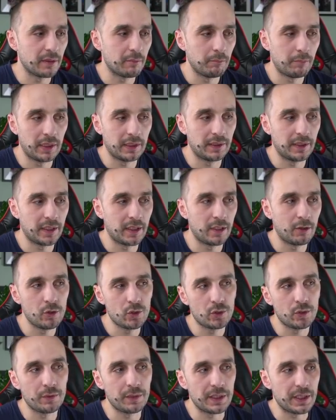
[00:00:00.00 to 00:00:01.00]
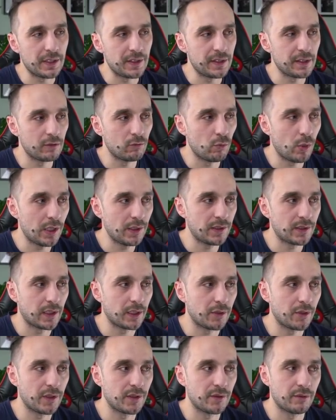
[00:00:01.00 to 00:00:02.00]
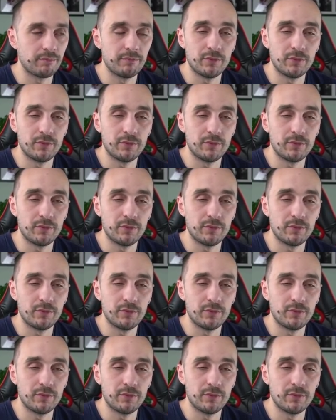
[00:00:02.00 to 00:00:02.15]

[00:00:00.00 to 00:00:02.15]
but there are also easier ones, such as